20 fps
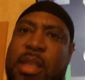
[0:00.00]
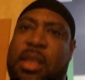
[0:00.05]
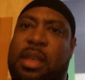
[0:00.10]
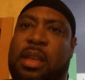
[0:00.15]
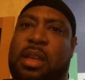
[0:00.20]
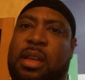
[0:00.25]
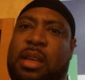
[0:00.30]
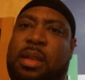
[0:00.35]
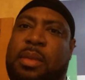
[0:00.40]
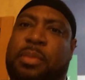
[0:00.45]

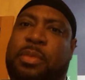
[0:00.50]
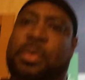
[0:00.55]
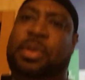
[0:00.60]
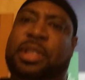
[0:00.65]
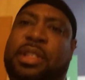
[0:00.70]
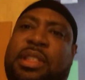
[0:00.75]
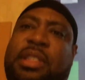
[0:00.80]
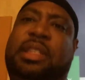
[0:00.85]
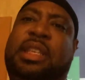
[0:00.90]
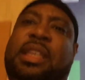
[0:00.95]

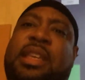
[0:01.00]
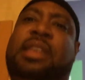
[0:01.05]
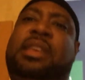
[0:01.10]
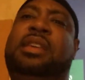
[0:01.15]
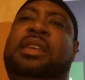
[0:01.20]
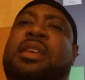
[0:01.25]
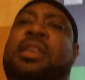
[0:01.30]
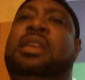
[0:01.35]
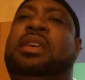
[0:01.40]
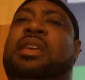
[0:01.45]
We'll
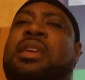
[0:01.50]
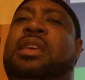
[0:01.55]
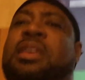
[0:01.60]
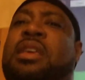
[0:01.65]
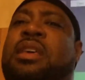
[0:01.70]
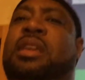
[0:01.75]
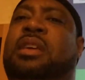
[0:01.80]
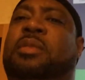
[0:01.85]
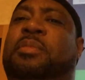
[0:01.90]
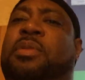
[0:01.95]
see.
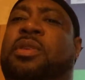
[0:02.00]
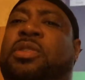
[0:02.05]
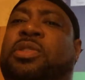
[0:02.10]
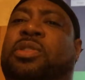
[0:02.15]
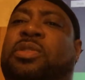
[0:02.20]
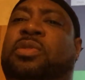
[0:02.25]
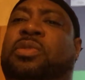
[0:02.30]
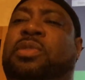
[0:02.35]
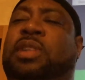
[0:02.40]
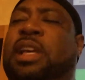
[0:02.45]
I'm
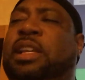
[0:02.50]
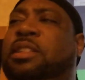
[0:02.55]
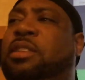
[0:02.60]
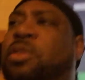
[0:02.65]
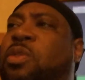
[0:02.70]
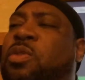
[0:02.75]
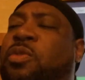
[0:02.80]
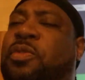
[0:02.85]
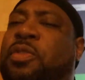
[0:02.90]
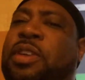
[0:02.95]
also, like I
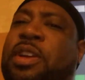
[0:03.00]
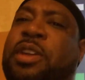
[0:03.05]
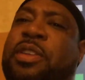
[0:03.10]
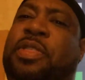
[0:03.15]
said, hopefully